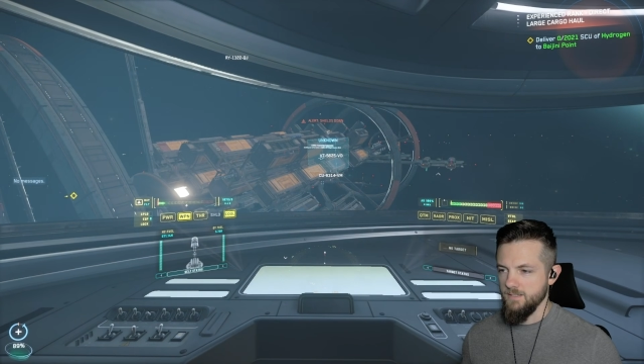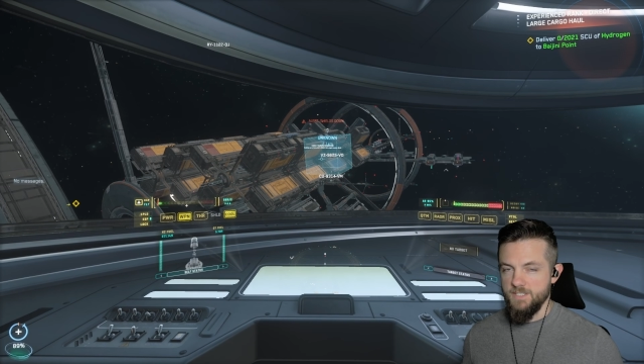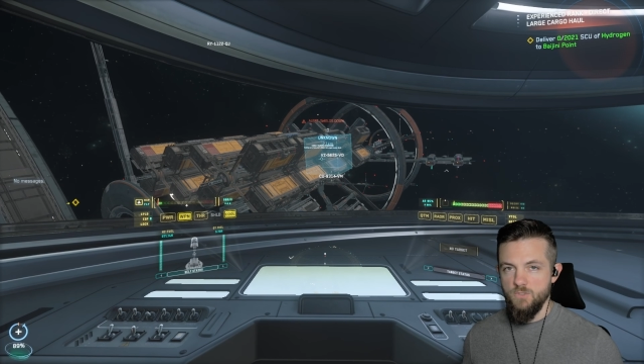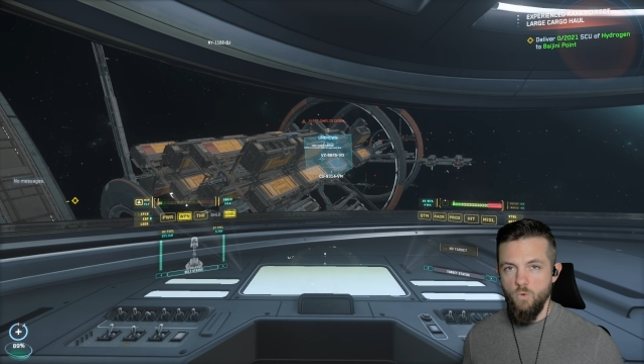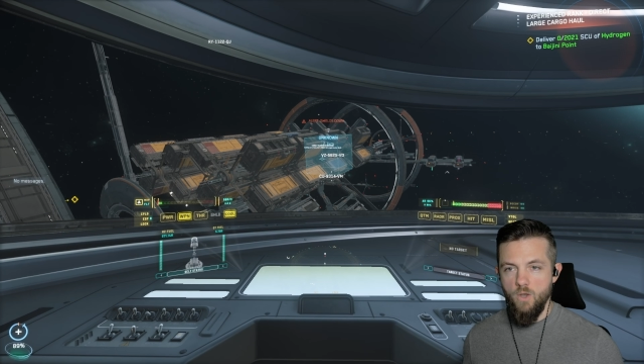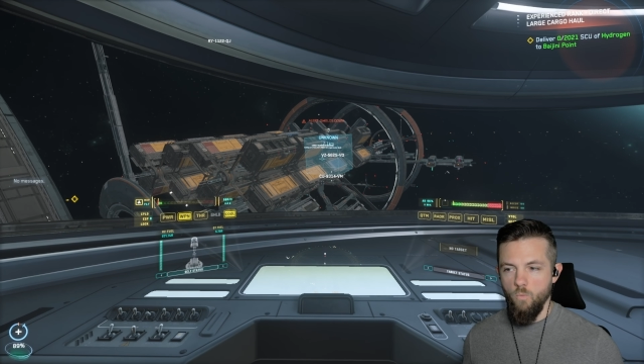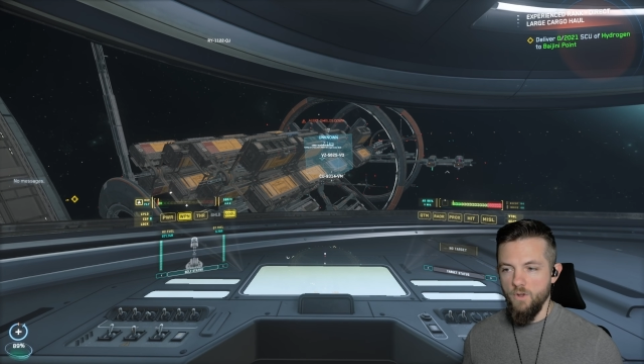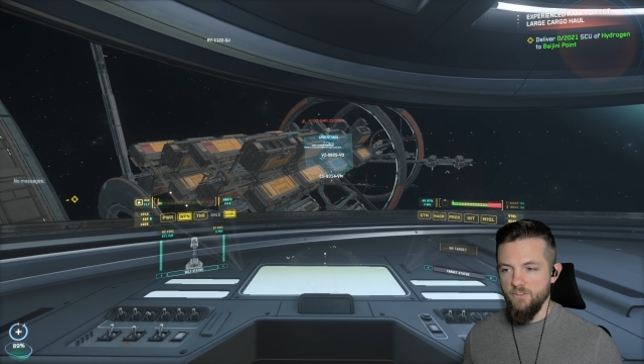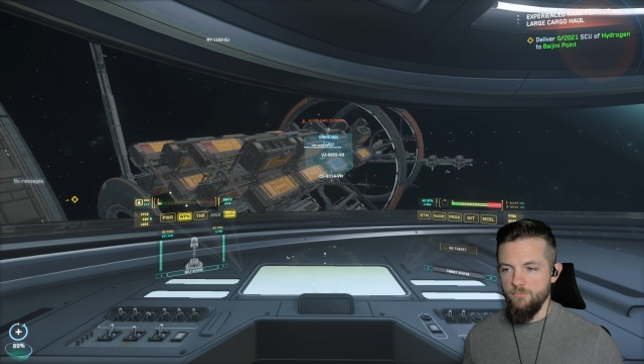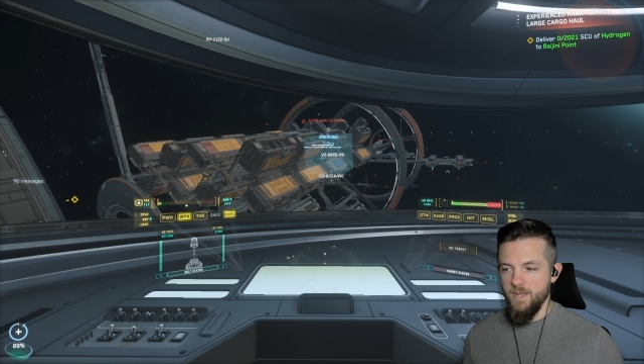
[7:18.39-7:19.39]
This is where
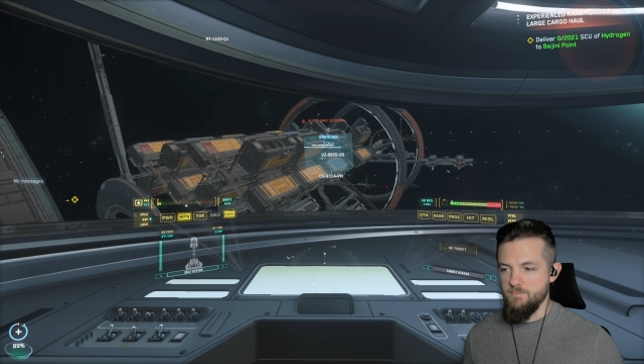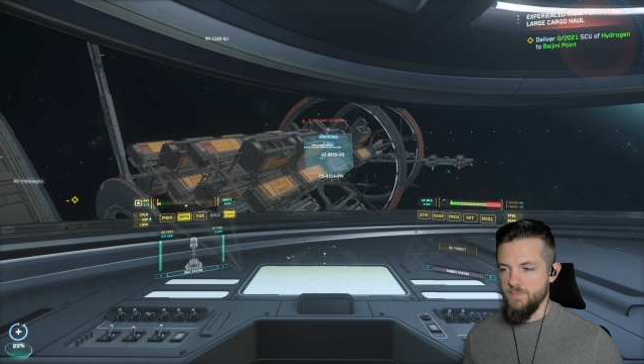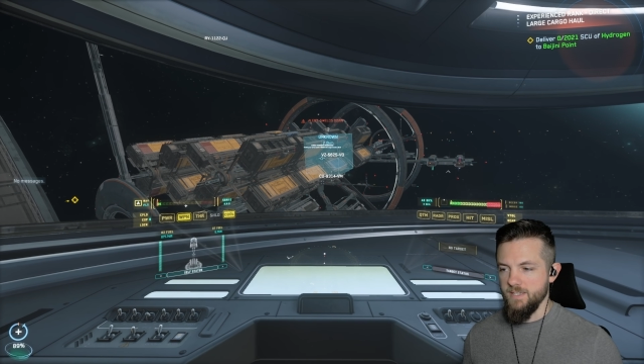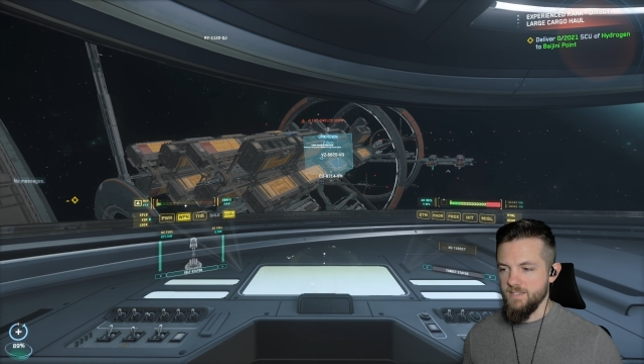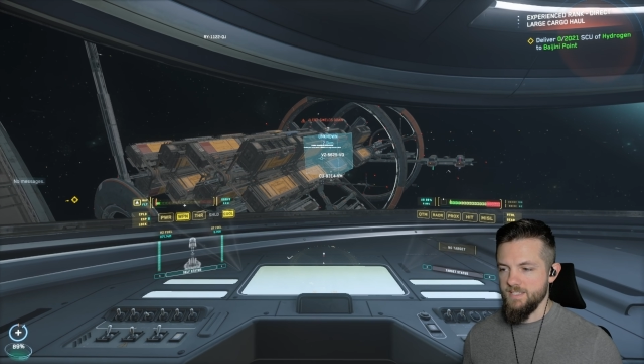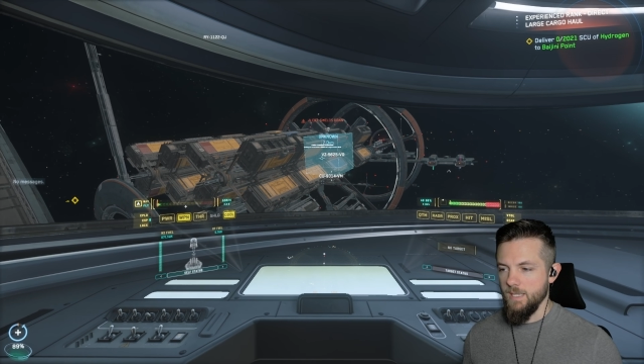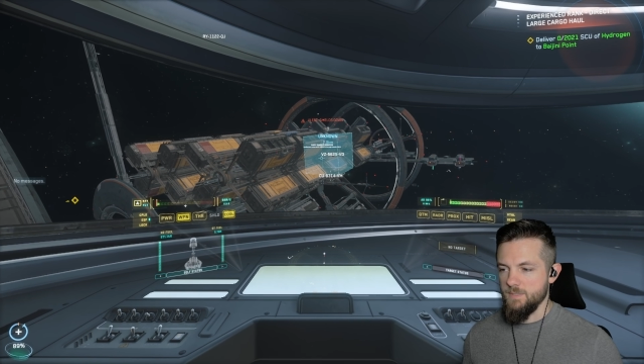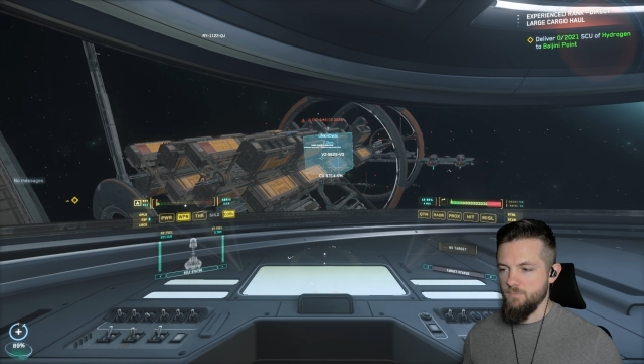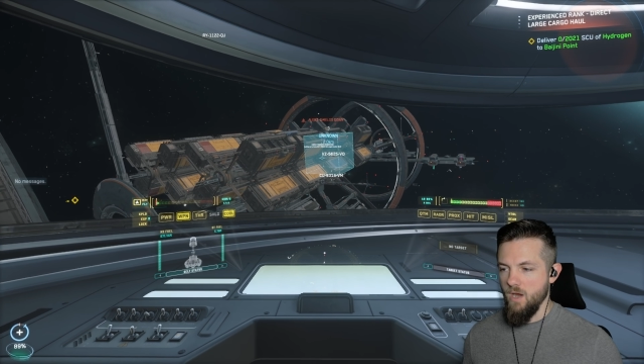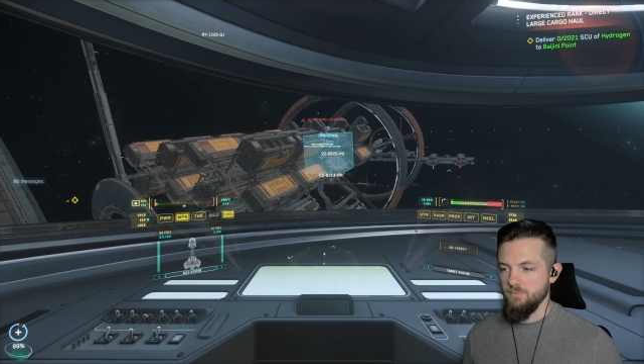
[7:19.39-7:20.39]
one of my biggest
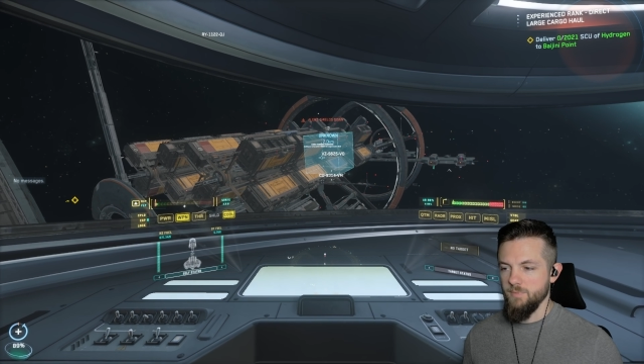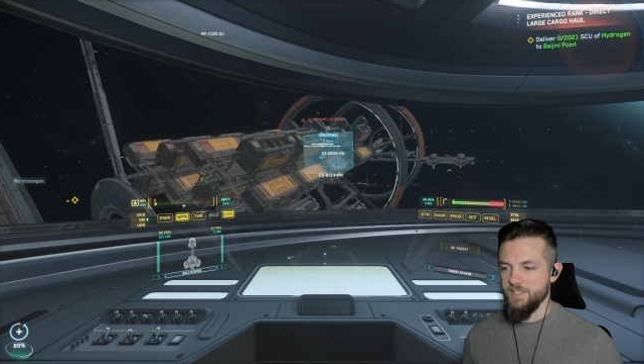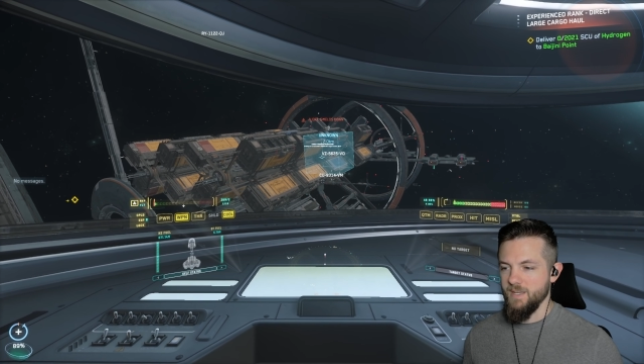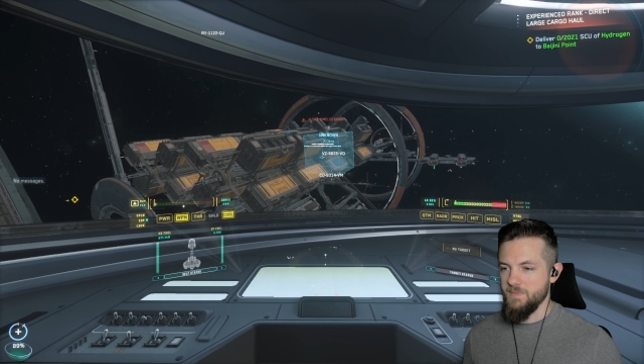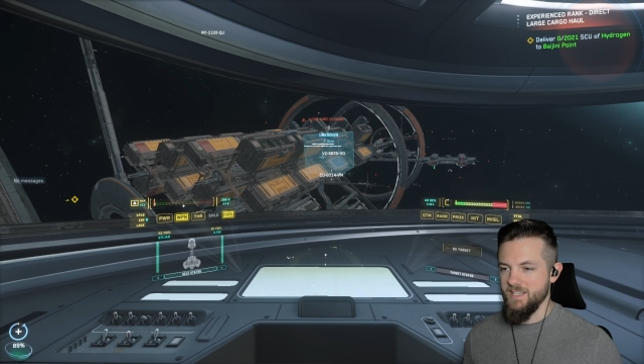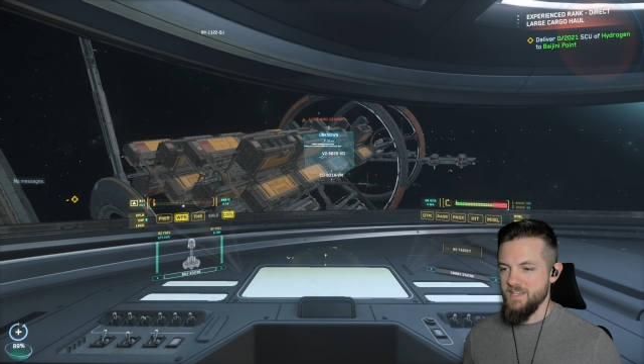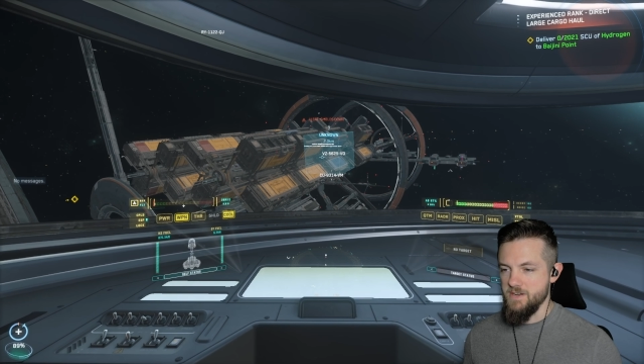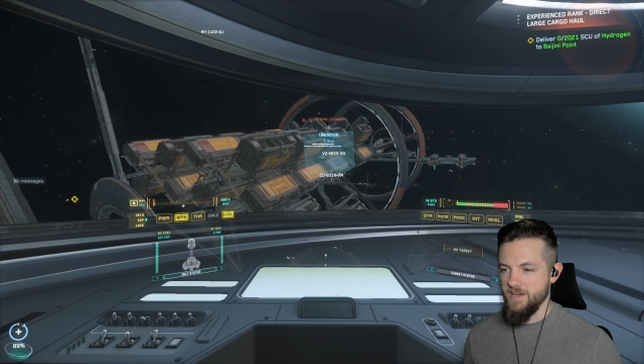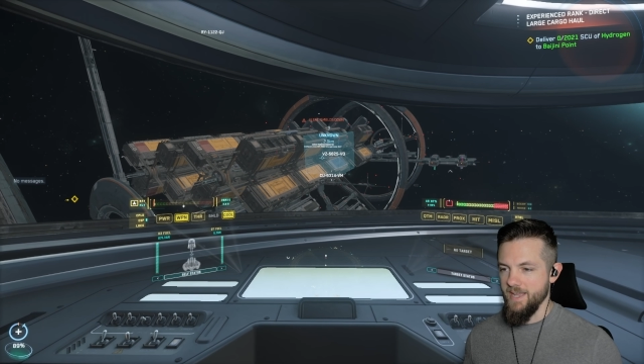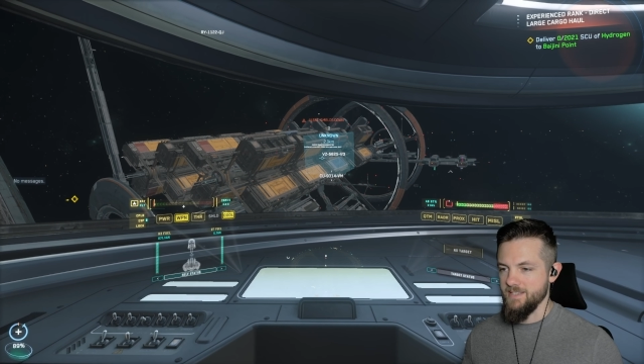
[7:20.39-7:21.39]
tips probably comes in
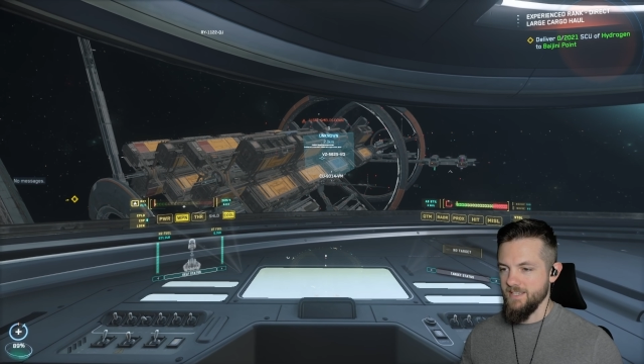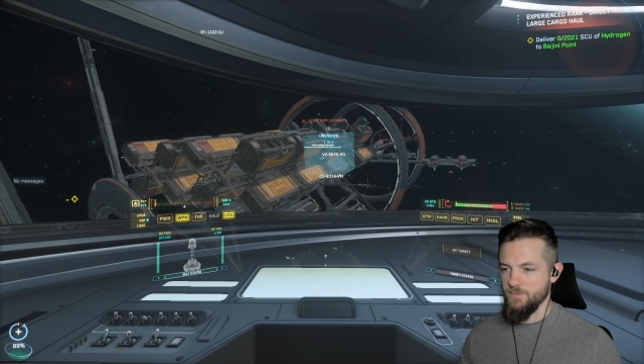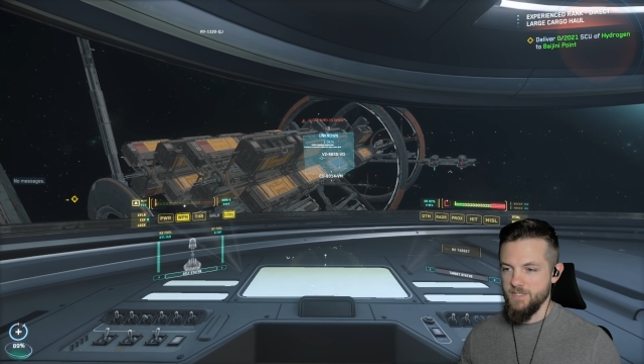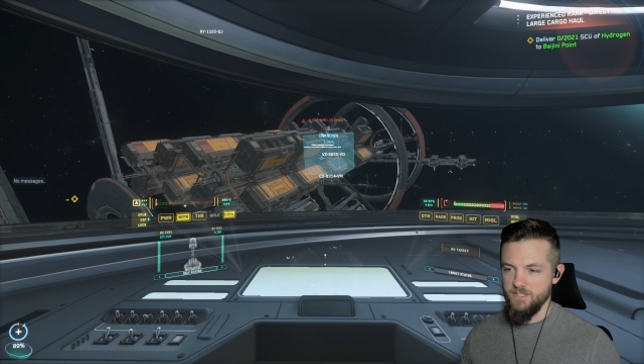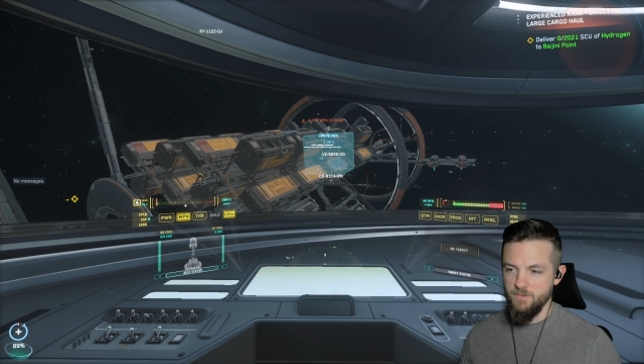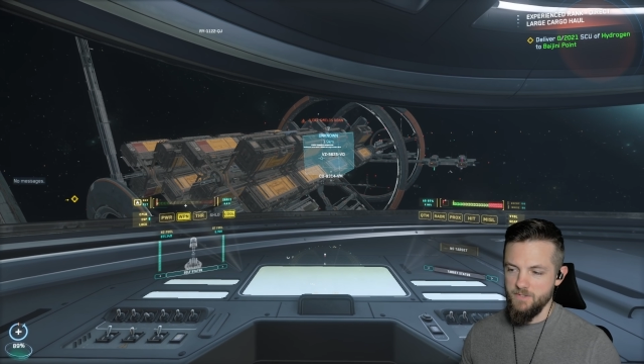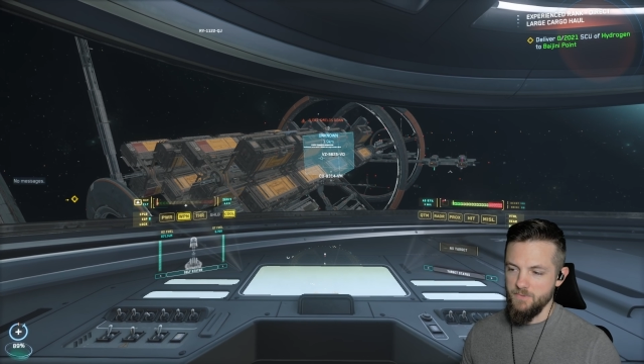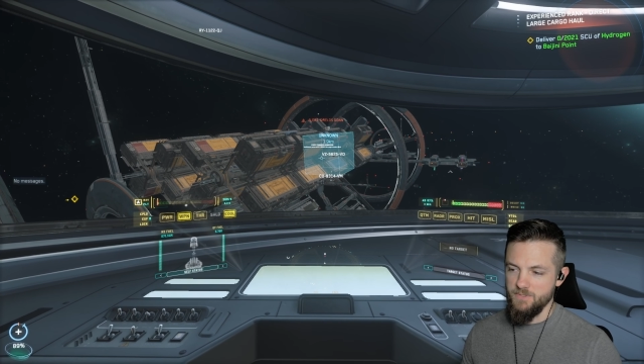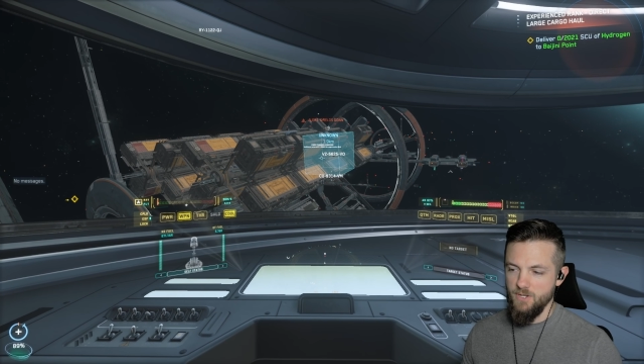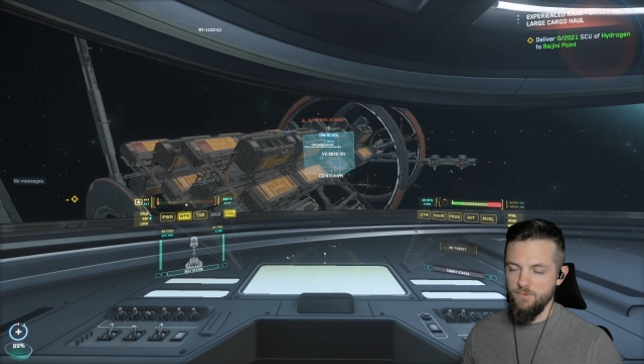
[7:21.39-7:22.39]
here, guys, as we slowly
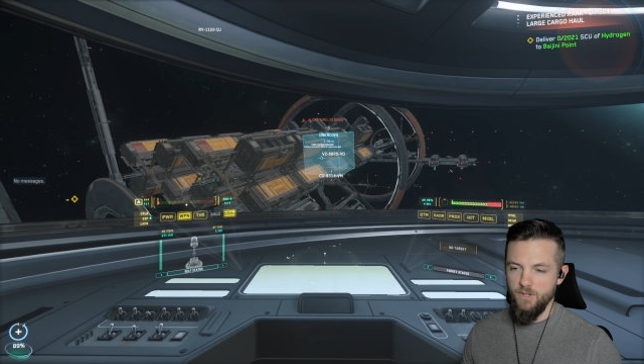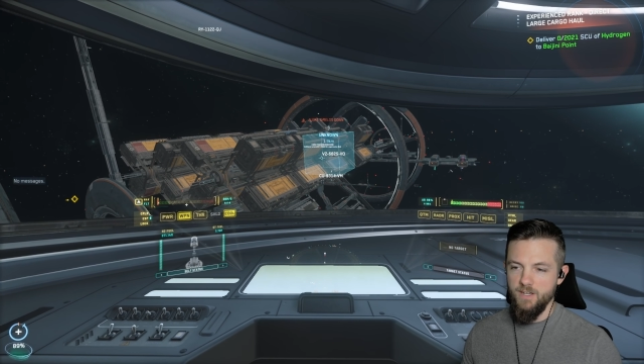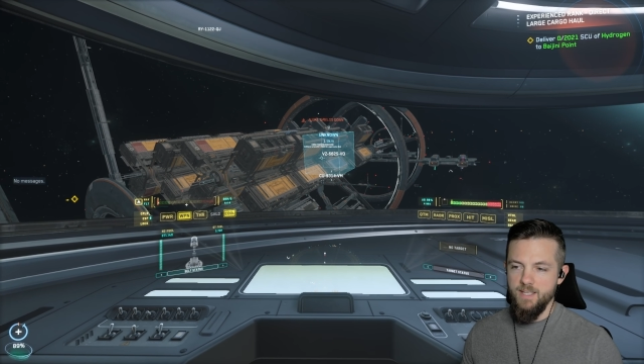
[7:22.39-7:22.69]
cruise over,